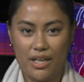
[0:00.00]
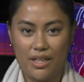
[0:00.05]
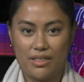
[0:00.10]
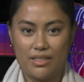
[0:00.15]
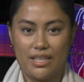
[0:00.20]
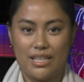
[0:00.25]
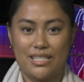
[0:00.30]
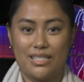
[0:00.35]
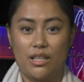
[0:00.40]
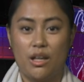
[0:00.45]

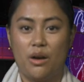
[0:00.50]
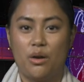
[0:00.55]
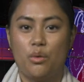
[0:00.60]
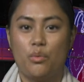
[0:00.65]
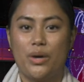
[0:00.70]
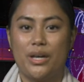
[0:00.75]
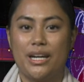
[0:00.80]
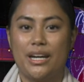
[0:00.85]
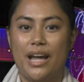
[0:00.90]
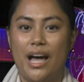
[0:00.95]
This
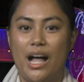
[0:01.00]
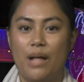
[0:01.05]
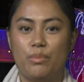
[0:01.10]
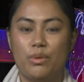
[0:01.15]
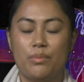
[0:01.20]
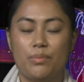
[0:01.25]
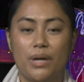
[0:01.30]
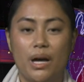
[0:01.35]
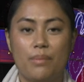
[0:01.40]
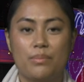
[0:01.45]
long-awaited
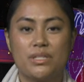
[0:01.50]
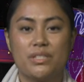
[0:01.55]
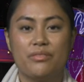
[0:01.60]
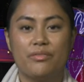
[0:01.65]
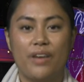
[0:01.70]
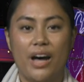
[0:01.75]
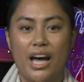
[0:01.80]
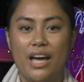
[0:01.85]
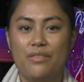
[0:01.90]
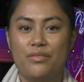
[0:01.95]
album comes
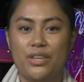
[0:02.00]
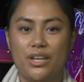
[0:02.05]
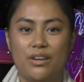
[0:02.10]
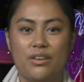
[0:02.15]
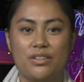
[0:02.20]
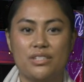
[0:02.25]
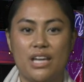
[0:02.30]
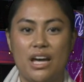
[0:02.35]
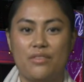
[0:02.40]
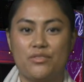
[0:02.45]
5
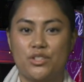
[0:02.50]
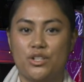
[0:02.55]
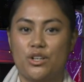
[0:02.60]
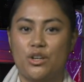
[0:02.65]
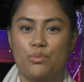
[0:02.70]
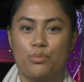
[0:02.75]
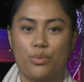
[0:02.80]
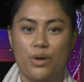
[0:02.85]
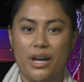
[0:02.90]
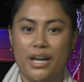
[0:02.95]
years after her
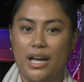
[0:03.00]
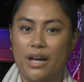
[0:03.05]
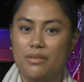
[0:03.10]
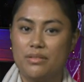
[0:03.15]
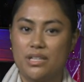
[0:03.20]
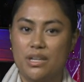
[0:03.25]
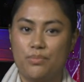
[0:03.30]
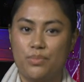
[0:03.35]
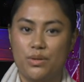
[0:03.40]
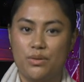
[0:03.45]
breakout
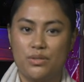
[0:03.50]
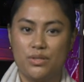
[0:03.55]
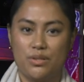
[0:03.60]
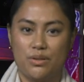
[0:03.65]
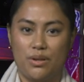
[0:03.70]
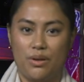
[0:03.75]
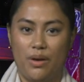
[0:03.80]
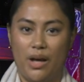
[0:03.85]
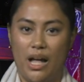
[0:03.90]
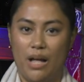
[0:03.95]
debut
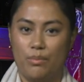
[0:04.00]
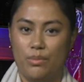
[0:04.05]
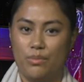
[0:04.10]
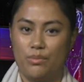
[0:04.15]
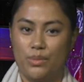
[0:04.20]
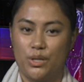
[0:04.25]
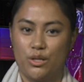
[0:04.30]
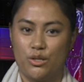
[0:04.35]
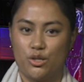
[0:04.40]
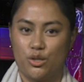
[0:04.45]
studio album,
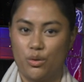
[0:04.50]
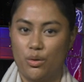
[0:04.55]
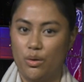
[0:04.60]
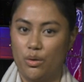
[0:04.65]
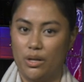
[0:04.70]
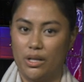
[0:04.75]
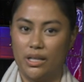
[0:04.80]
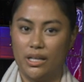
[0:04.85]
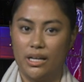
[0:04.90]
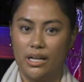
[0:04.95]

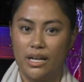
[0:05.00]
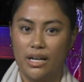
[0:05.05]
Control.